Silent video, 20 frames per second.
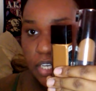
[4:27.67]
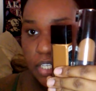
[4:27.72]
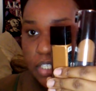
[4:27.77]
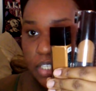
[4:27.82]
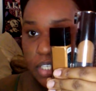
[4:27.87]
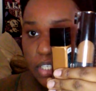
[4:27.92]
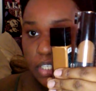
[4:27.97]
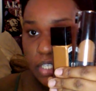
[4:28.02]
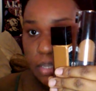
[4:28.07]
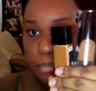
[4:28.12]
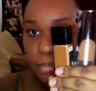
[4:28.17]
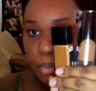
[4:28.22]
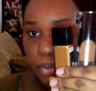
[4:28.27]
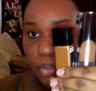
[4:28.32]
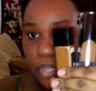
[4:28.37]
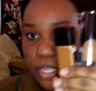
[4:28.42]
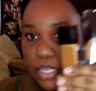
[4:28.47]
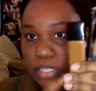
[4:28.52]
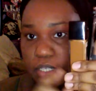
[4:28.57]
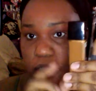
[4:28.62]
This is the
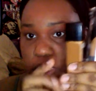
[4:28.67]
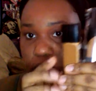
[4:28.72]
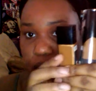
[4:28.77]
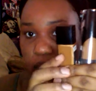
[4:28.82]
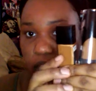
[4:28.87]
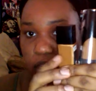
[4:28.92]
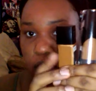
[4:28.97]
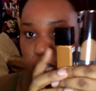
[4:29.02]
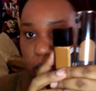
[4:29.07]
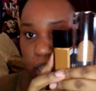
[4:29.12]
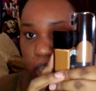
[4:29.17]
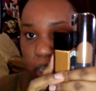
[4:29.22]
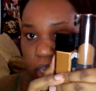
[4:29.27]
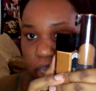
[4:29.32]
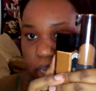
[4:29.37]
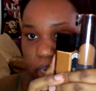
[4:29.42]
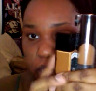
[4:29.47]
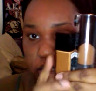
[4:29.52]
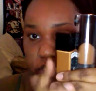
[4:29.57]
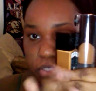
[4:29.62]
mocha,
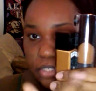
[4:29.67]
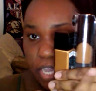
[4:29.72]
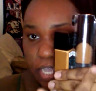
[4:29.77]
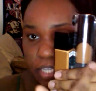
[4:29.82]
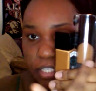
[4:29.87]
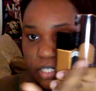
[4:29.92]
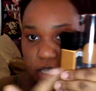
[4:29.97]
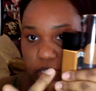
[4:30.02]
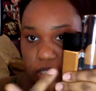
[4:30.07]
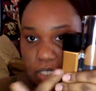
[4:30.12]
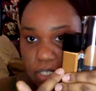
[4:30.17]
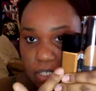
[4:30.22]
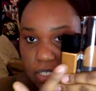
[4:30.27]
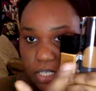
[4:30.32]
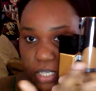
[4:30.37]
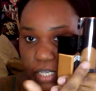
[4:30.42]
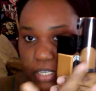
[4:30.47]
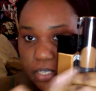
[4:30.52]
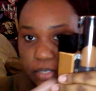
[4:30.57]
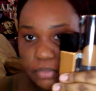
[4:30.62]
and as you guys can
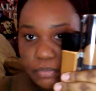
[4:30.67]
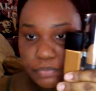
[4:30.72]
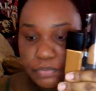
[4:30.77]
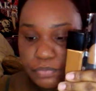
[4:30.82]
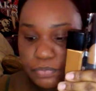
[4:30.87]
see,